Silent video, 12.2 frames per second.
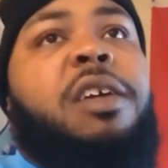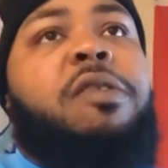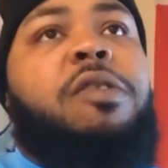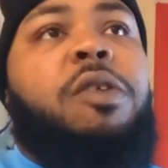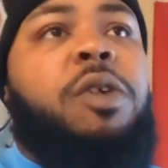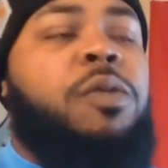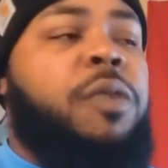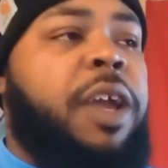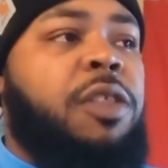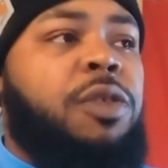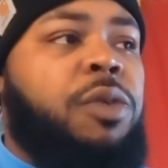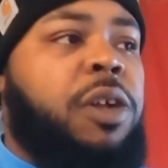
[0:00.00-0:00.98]
So he ran
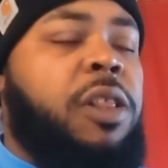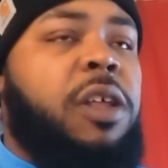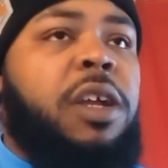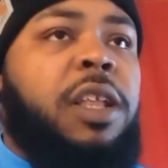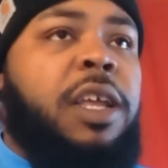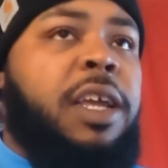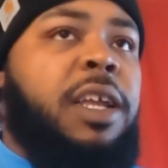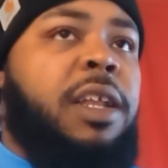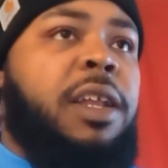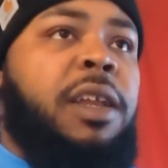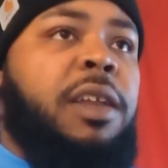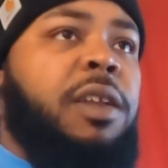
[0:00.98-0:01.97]
through it and looked it
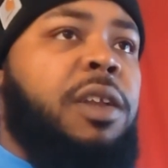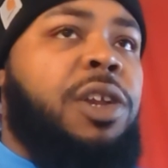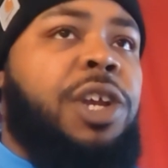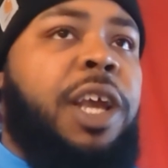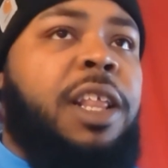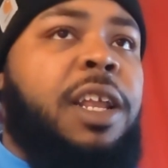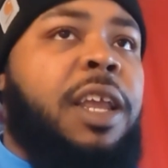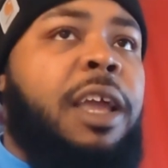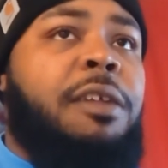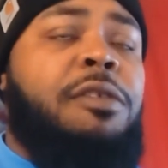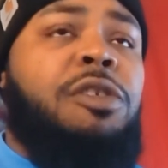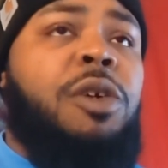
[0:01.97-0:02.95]
and checked the name.
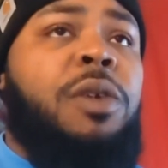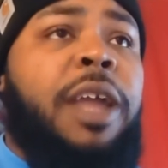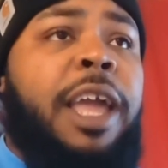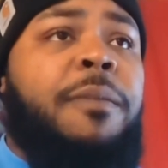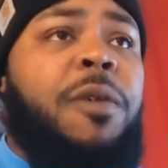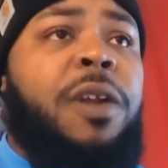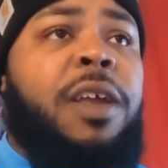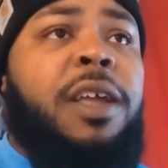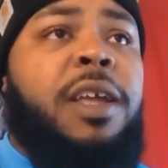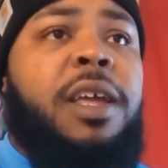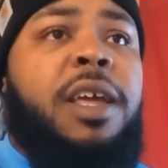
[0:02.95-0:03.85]
There was no name on it.